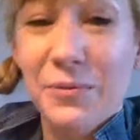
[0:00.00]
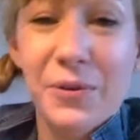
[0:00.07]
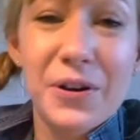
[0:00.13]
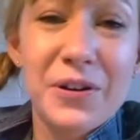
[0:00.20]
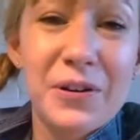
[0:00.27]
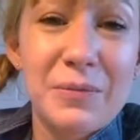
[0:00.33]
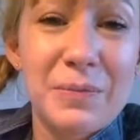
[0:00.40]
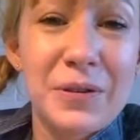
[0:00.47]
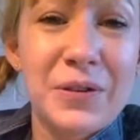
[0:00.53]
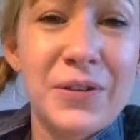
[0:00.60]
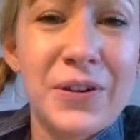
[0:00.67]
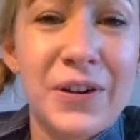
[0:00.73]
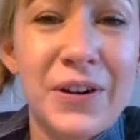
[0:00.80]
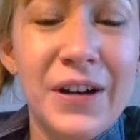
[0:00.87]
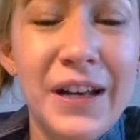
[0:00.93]
work
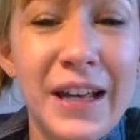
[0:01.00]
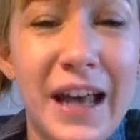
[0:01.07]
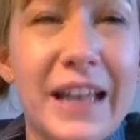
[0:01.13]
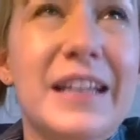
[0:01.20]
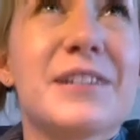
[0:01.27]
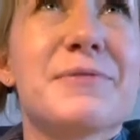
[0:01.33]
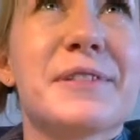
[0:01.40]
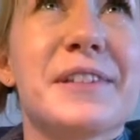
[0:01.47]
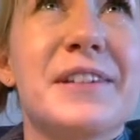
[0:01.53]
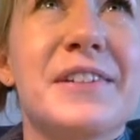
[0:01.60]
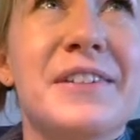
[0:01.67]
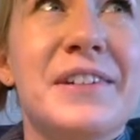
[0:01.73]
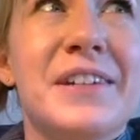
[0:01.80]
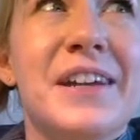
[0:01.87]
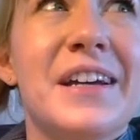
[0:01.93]
computer, and this was year
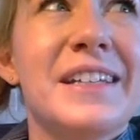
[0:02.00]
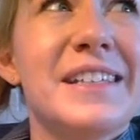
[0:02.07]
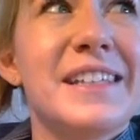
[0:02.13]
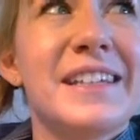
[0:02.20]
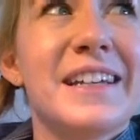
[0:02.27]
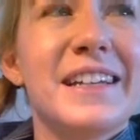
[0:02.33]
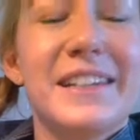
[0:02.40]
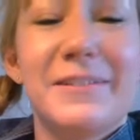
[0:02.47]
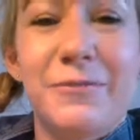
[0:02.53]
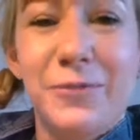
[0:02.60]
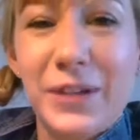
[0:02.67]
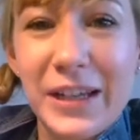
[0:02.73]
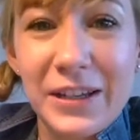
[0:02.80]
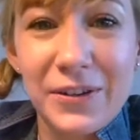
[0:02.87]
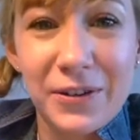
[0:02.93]
in
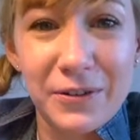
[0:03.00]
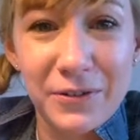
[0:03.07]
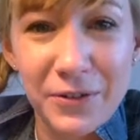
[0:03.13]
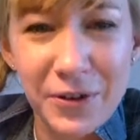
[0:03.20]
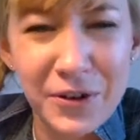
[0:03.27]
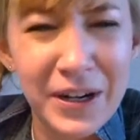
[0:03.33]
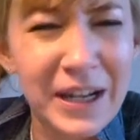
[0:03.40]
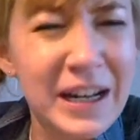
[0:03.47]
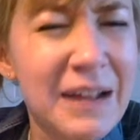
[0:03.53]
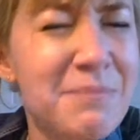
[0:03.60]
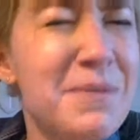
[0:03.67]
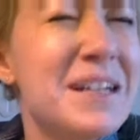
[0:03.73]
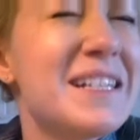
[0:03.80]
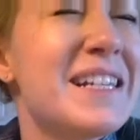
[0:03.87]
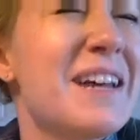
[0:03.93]
1993 or 4, and it
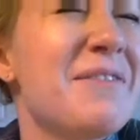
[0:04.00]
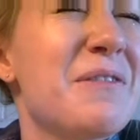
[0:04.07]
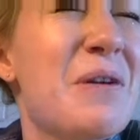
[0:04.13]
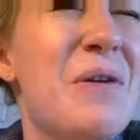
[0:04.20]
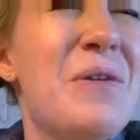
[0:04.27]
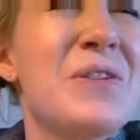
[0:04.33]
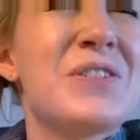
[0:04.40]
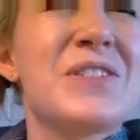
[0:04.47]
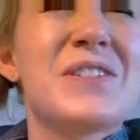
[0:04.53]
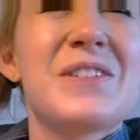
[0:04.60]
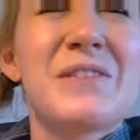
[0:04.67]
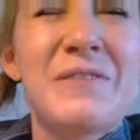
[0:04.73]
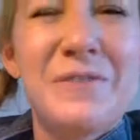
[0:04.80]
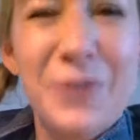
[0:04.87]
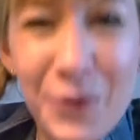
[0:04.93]
must have cost
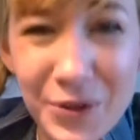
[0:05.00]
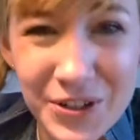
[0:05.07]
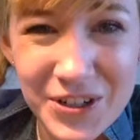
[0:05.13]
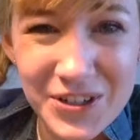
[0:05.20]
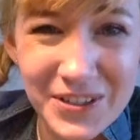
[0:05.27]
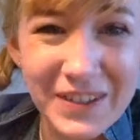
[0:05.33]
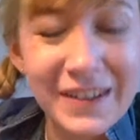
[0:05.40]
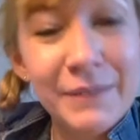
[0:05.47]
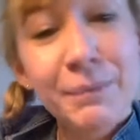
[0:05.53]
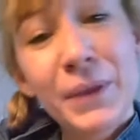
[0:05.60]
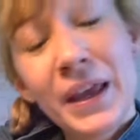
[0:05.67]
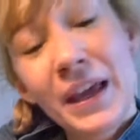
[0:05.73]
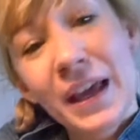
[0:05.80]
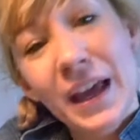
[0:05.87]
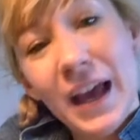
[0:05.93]
a fortune.
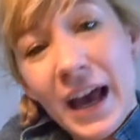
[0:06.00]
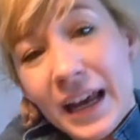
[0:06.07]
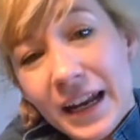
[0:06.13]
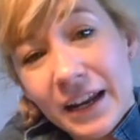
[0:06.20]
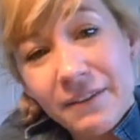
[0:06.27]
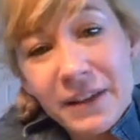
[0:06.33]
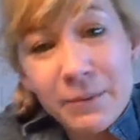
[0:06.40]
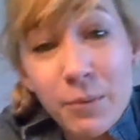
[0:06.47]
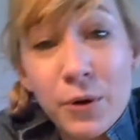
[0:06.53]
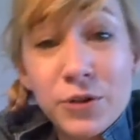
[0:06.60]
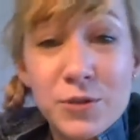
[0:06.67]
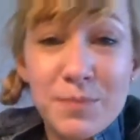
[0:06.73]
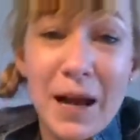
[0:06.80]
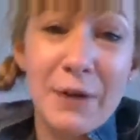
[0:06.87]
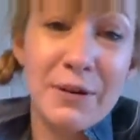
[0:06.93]
And I think
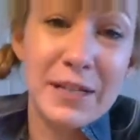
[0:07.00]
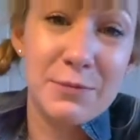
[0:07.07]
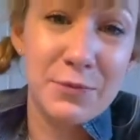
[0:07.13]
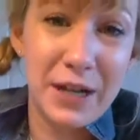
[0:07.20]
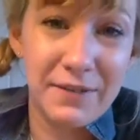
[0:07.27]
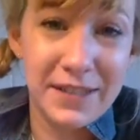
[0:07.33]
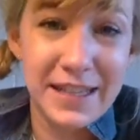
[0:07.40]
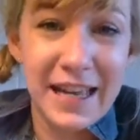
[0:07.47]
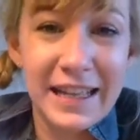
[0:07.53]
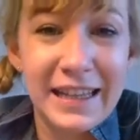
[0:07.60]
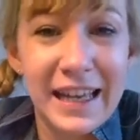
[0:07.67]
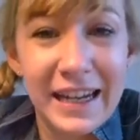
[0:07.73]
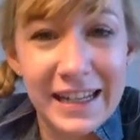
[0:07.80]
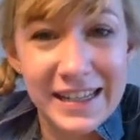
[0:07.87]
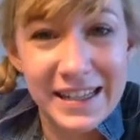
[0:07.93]
most parents would have said
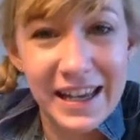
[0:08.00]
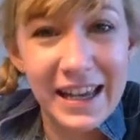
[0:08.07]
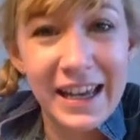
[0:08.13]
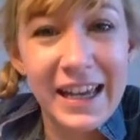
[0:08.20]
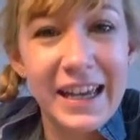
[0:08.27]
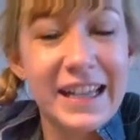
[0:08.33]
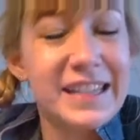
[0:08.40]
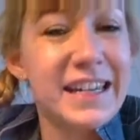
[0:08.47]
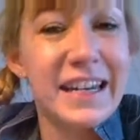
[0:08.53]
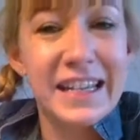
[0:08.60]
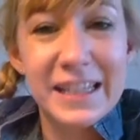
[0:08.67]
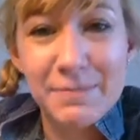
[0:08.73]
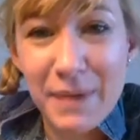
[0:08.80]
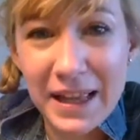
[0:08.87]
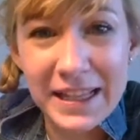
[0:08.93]
that it's an
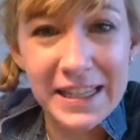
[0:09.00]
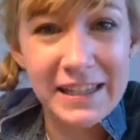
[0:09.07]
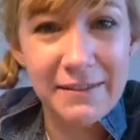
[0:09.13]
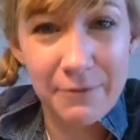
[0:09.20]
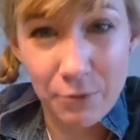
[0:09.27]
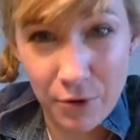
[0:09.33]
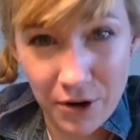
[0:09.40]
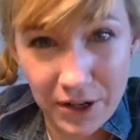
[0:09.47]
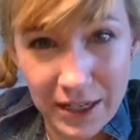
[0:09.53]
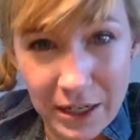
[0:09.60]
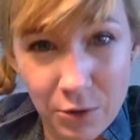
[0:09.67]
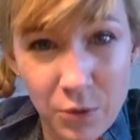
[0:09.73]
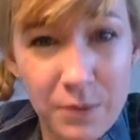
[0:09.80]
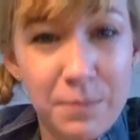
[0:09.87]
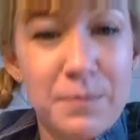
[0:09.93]
expensive work
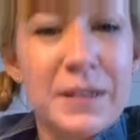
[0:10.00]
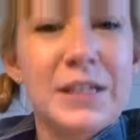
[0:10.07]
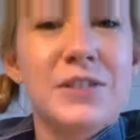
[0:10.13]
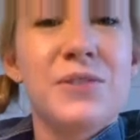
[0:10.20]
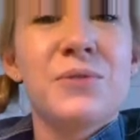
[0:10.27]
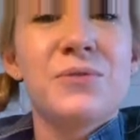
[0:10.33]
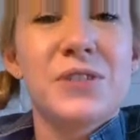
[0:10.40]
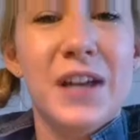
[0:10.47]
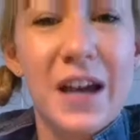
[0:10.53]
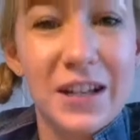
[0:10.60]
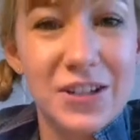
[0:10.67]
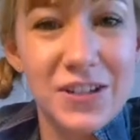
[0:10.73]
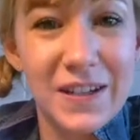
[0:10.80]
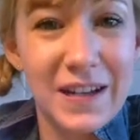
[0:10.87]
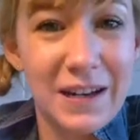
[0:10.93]
equipment, don't
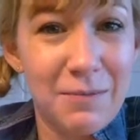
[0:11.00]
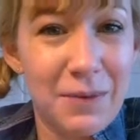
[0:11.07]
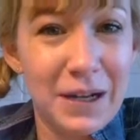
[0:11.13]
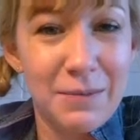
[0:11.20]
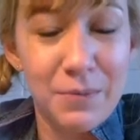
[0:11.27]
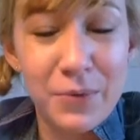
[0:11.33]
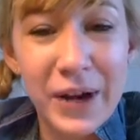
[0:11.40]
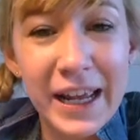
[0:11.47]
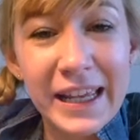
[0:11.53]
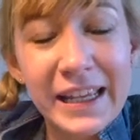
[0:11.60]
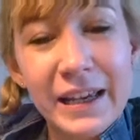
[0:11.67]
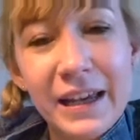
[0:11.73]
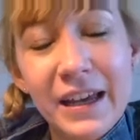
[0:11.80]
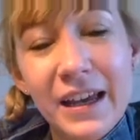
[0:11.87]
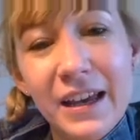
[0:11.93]
touch it, it might break.